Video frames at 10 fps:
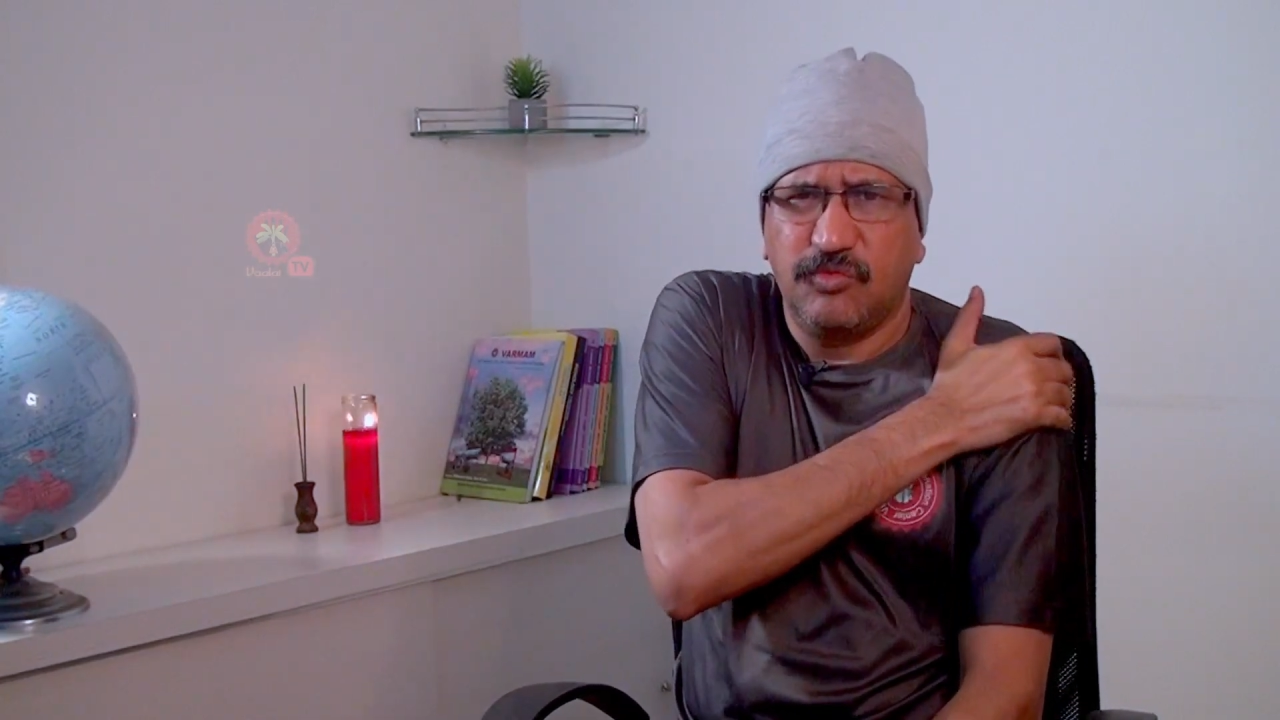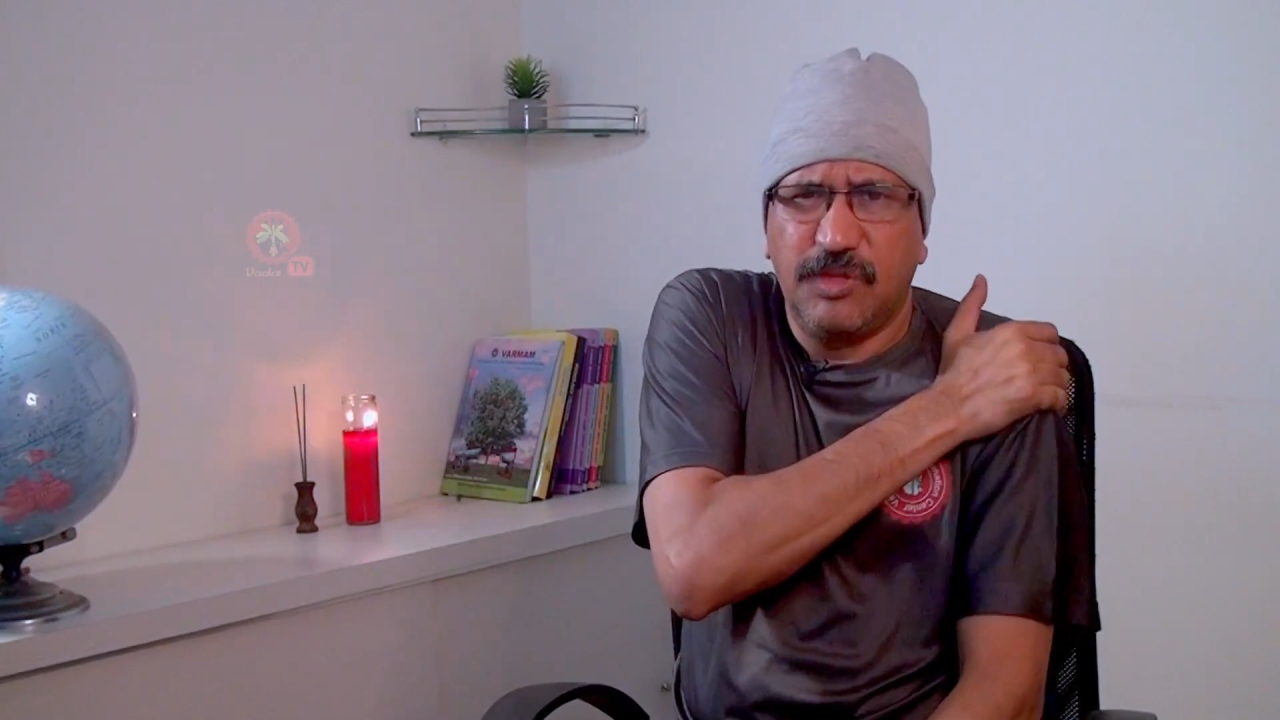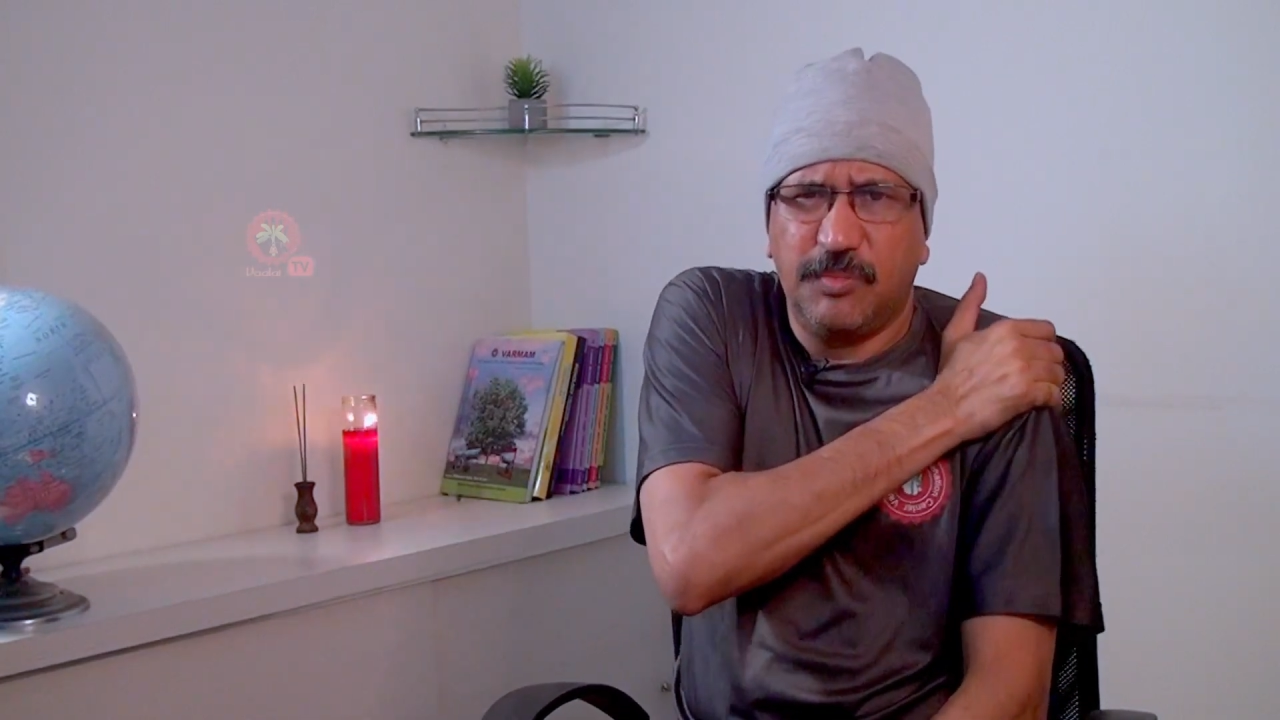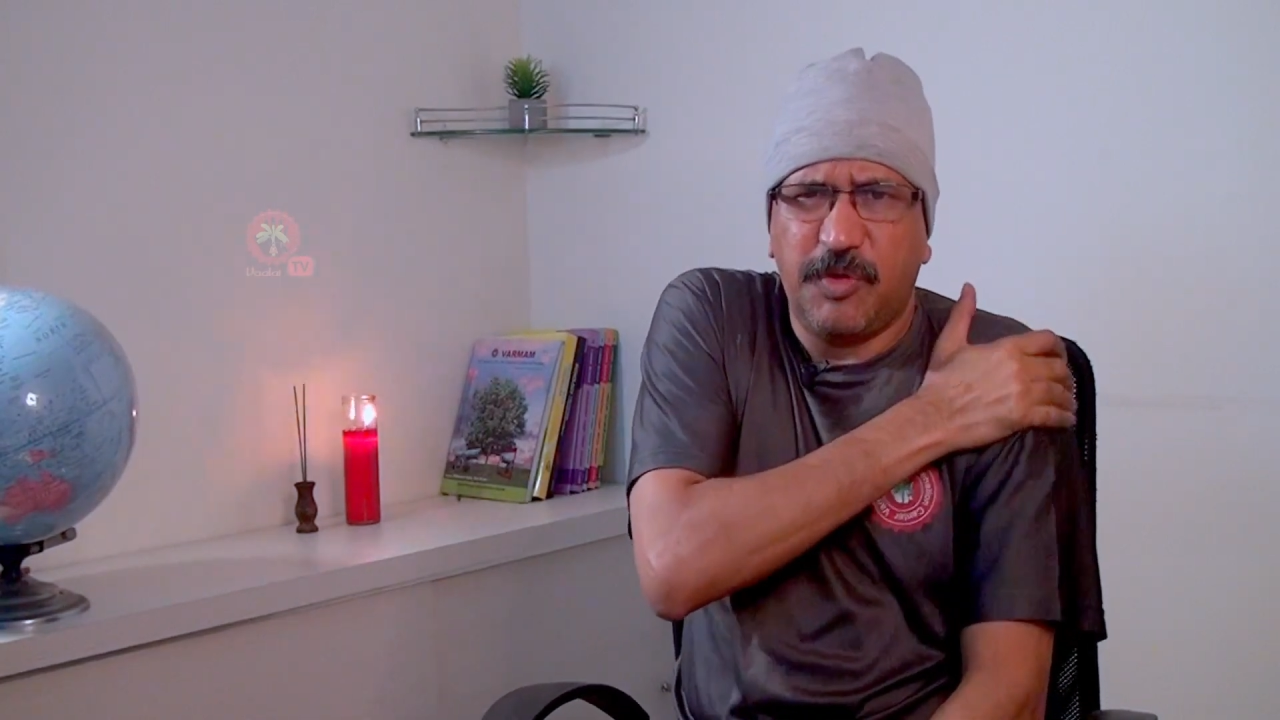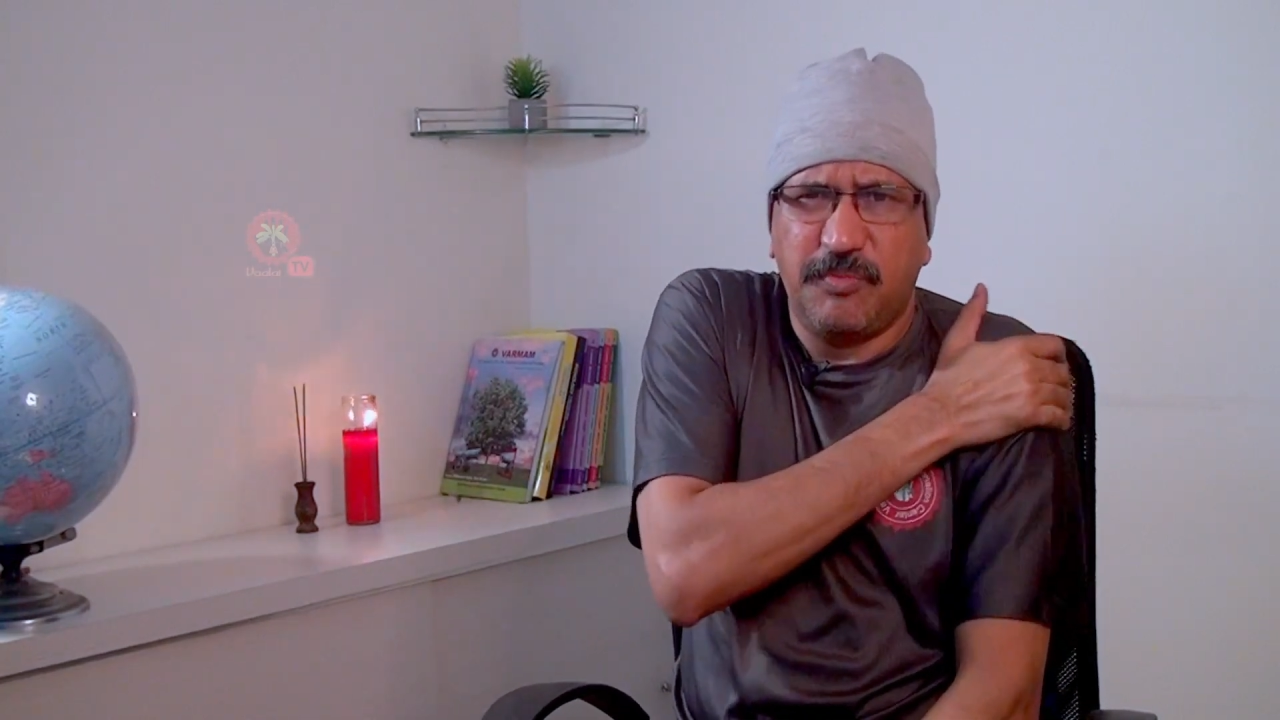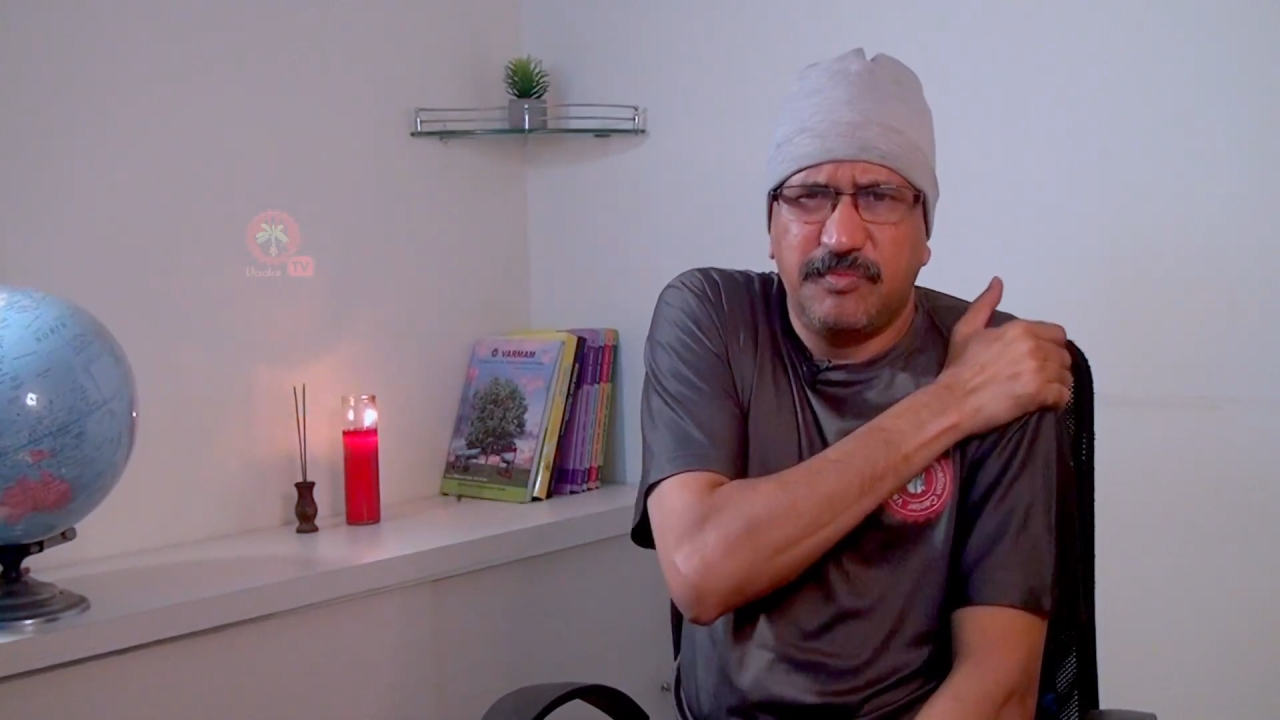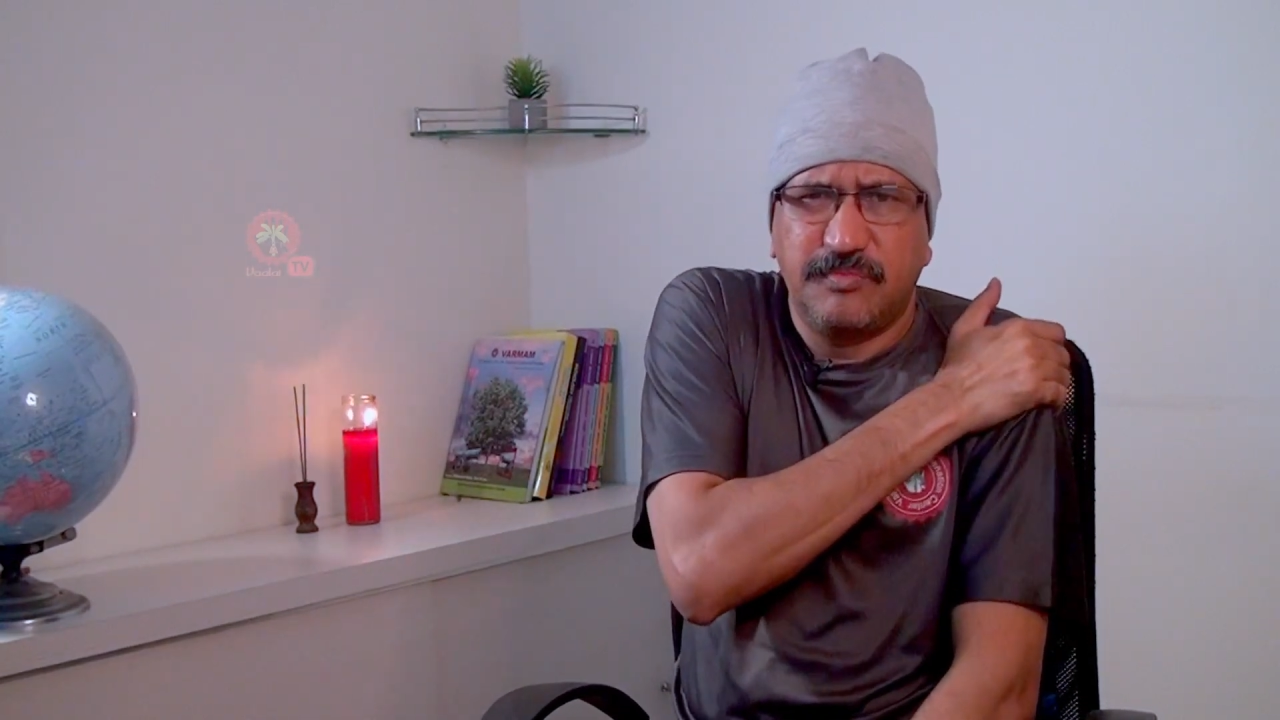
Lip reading: with the palm.